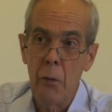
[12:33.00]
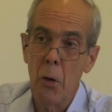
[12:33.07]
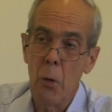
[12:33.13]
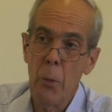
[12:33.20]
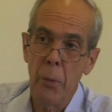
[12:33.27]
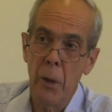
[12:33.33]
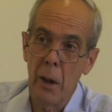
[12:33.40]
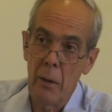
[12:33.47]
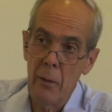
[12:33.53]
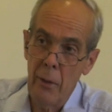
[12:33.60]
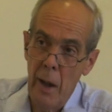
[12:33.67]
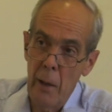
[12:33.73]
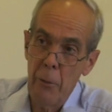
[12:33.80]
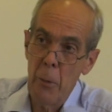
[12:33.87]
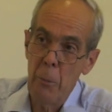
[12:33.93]
Two
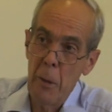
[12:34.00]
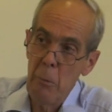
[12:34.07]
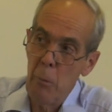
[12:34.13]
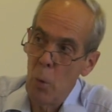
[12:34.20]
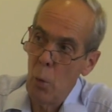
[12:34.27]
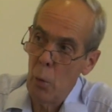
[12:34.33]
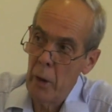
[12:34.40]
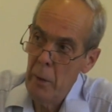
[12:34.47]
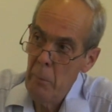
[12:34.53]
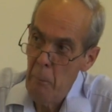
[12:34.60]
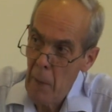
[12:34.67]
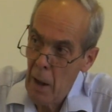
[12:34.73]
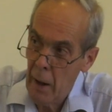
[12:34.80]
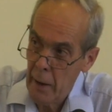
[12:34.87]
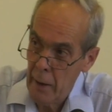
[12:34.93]
things have to be borne
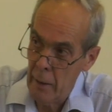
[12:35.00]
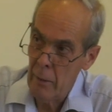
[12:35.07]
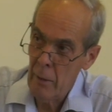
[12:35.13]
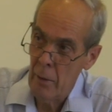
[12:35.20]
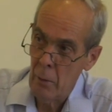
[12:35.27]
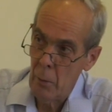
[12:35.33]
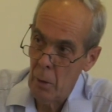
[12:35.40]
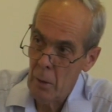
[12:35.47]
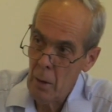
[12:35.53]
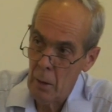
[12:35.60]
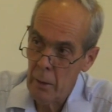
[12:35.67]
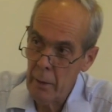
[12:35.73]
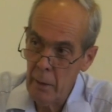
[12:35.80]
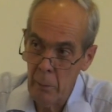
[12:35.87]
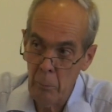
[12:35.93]
in mind
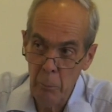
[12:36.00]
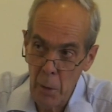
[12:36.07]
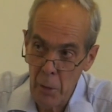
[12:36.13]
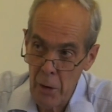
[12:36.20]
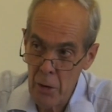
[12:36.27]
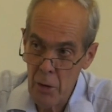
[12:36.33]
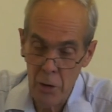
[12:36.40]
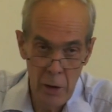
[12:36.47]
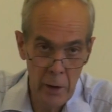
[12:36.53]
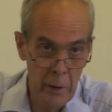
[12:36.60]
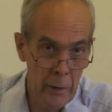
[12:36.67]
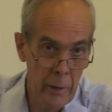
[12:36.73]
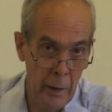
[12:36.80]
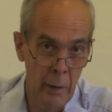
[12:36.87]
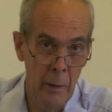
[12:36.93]
regarding British
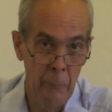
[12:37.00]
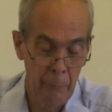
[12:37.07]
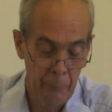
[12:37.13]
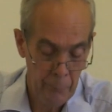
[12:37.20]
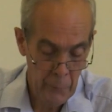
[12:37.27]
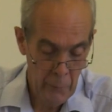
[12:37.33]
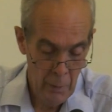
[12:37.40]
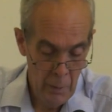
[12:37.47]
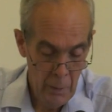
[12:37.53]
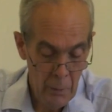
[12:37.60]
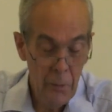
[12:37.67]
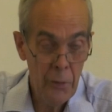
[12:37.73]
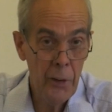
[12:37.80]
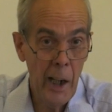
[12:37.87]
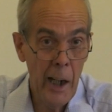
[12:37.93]
India:
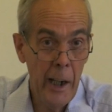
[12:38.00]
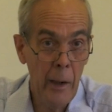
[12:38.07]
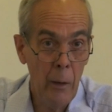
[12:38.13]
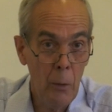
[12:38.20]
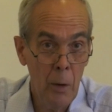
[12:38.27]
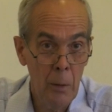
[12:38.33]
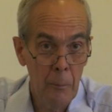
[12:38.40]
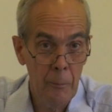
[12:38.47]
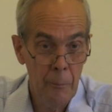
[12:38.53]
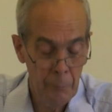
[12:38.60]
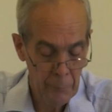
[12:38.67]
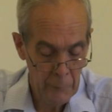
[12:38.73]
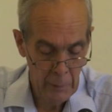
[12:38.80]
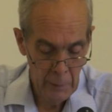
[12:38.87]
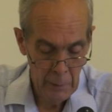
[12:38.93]
scale
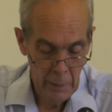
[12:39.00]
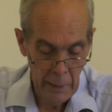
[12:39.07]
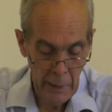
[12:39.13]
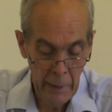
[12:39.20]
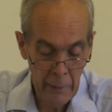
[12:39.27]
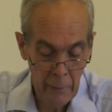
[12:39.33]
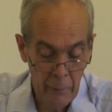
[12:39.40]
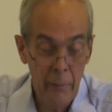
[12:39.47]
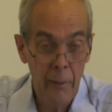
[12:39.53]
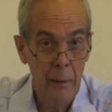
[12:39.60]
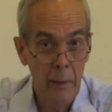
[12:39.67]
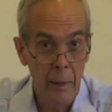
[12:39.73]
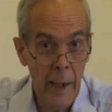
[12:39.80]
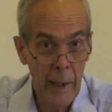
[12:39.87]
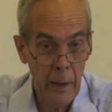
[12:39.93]
and
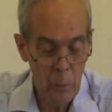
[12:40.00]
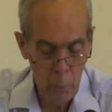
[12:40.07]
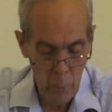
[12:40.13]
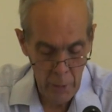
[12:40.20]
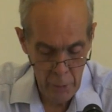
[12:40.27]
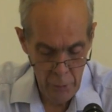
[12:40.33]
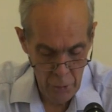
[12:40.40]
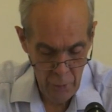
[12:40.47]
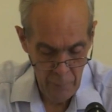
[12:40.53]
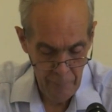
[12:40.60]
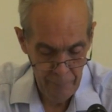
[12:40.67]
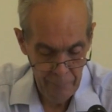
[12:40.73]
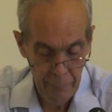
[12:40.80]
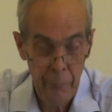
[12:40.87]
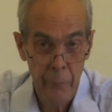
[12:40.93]
language.
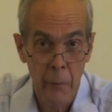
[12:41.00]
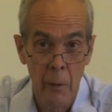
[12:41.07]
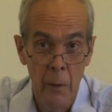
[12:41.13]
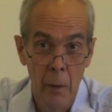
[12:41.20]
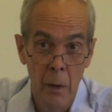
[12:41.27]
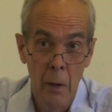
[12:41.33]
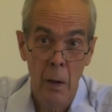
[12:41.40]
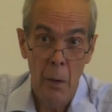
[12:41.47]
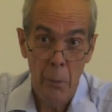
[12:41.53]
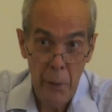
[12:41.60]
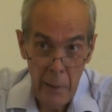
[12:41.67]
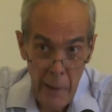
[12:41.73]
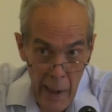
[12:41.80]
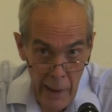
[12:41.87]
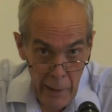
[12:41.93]

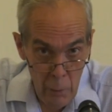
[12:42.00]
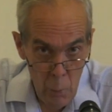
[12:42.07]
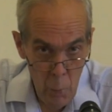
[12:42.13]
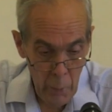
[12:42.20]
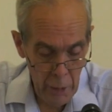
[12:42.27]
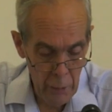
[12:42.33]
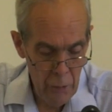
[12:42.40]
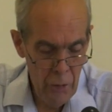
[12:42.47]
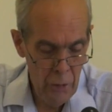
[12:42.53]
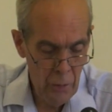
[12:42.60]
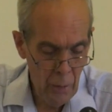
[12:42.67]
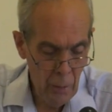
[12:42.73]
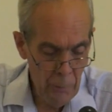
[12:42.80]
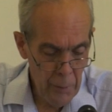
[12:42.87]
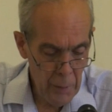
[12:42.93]
The language
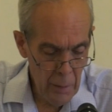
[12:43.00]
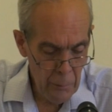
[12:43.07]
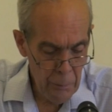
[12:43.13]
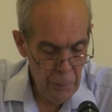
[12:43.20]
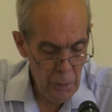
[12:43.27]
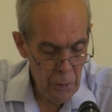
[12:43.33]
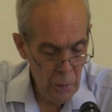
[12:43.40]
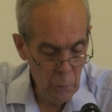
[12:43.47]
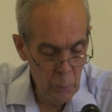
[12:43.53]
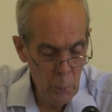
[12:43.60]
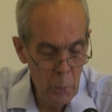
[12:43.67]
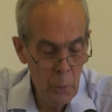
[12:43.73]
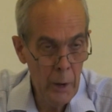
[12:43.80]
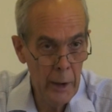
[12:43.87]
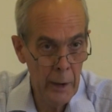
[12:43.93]
of the official
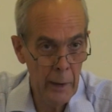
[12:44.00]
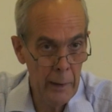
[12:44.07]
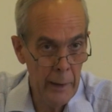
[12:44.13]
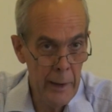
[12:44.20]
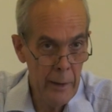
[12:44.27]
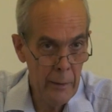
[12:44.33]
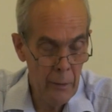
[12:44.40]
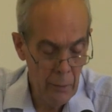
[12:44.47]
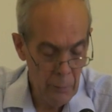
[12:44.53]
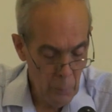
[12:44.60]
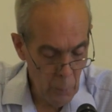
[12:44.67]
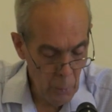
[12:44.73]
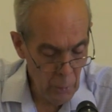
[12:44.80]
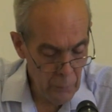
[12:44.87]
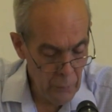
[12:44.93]
ruling elite
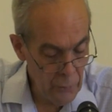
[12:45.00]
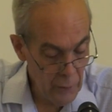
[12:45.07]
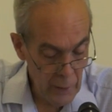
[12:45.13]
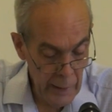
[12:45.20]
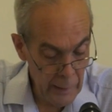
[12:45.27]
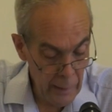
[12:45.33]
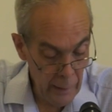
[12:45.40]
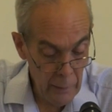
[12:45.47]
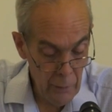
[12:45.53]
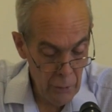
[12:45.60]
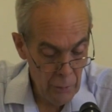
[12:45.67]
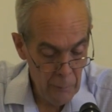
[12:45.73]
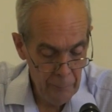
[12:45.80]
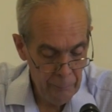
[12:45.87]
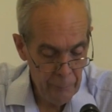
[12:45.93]
was English,